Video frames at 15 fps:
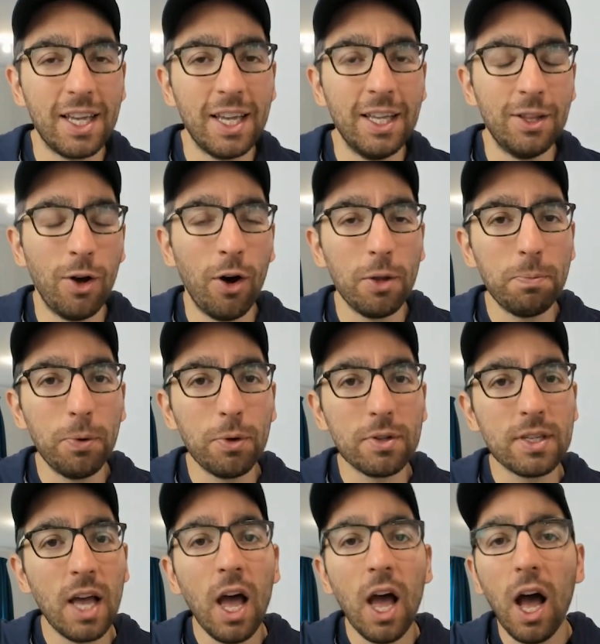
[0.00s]
in the hot
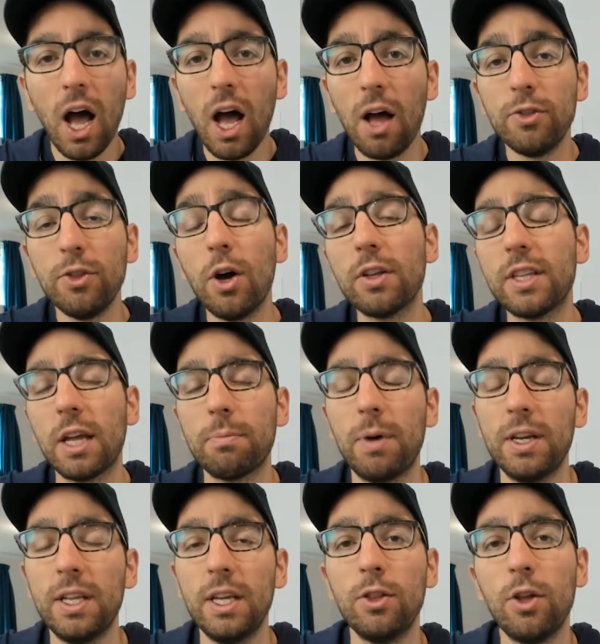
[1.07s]
pools. Not that
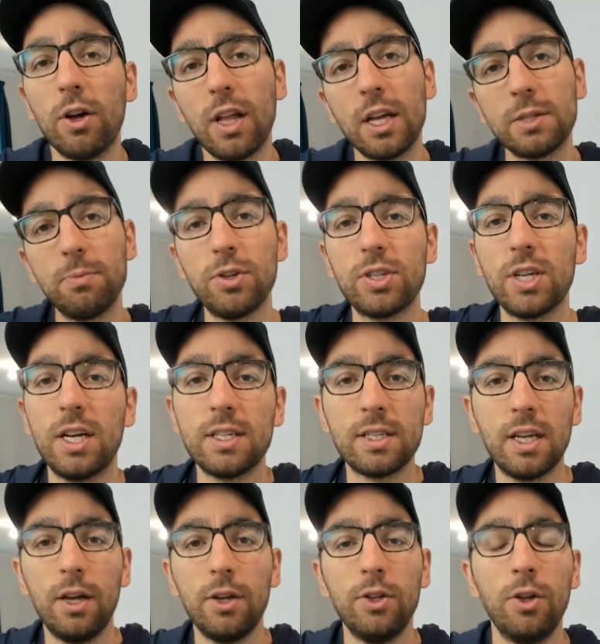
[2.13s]
many, not as much as
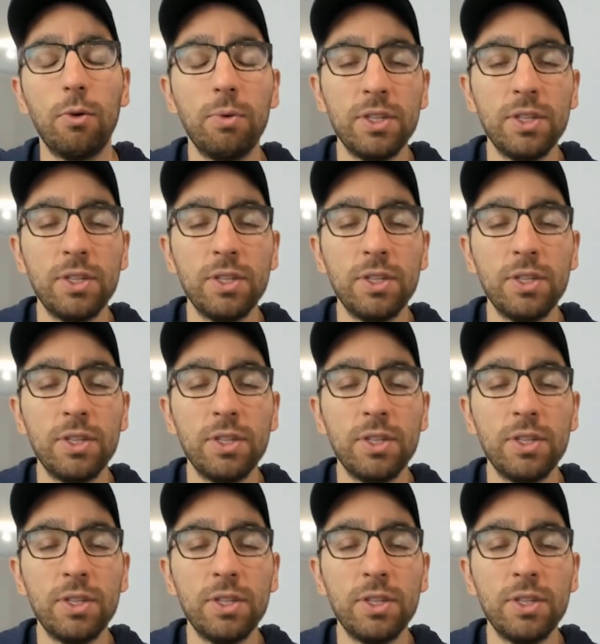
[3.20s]
you know,